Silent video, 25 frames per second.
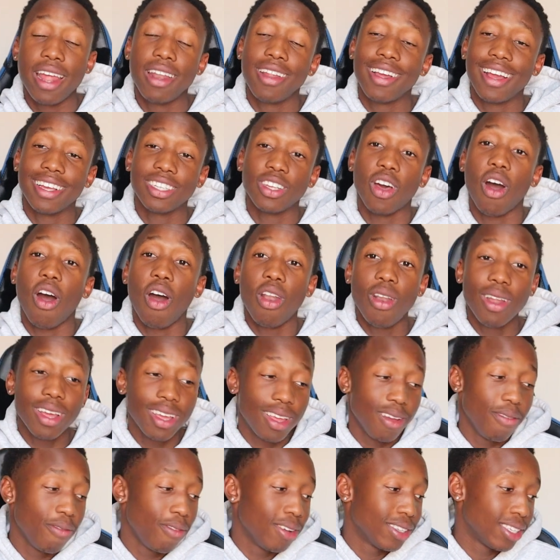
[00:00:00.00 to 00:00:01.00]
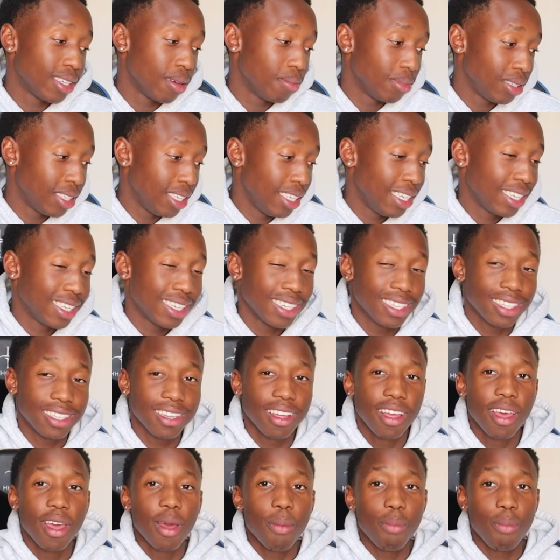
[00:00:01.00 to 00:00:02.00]
and you guys are looking for some sneakers,
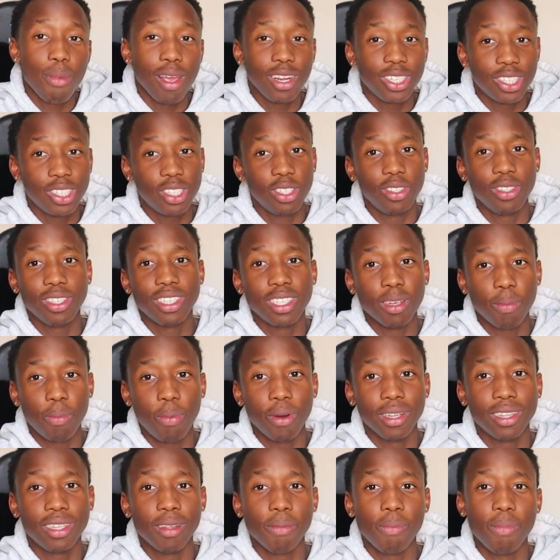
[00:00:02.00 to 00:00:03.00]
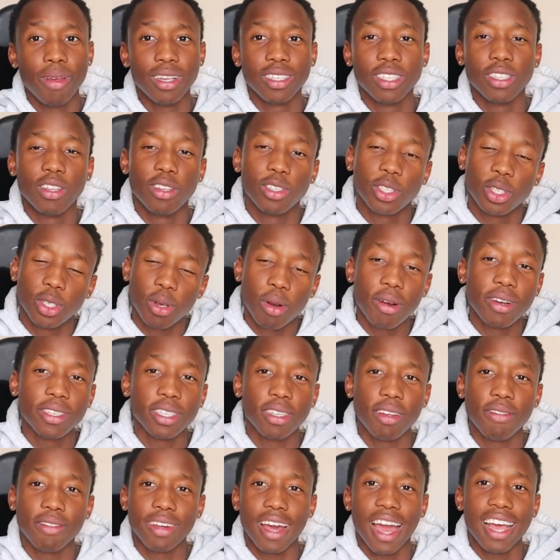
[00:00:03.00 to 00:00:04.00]
make sure to support the business so
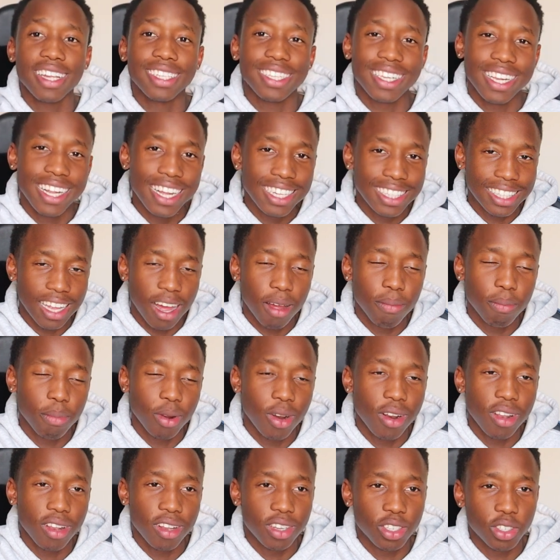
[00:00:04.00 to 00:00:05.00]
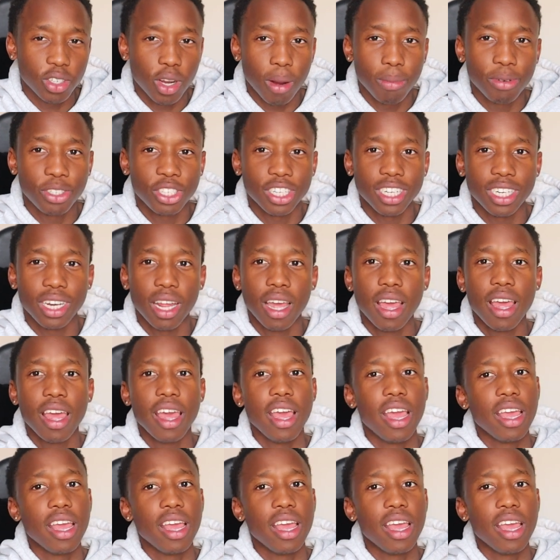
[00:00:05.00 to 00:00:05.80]
reserved, guys. Link down below in the description.